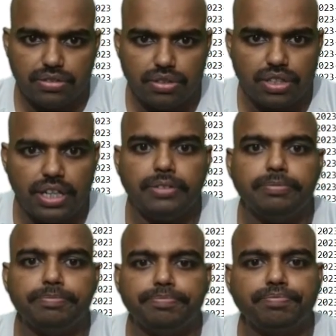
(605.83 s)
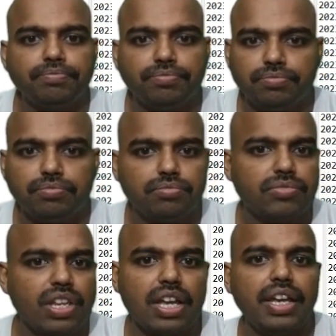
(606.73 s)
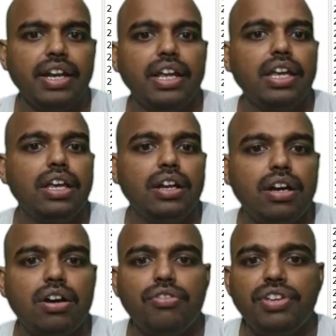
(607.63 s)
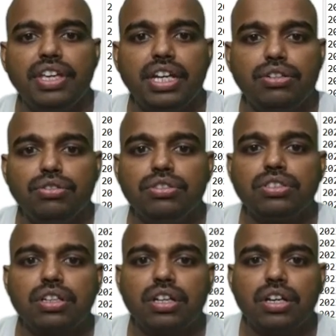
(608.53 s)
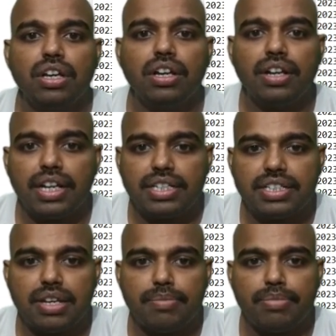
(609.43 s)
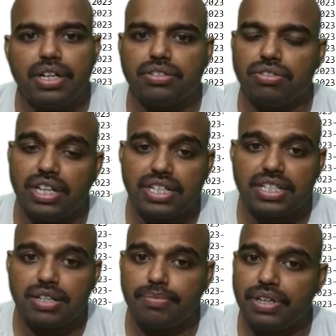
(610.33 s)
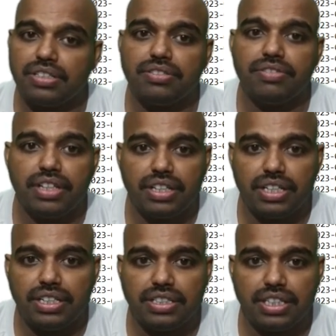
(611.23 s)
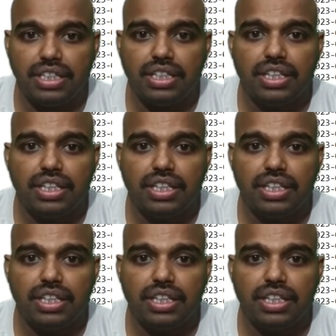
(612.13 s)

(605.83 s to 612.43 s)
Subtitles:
Okay, again now we can use rest template. So rest template is very easy.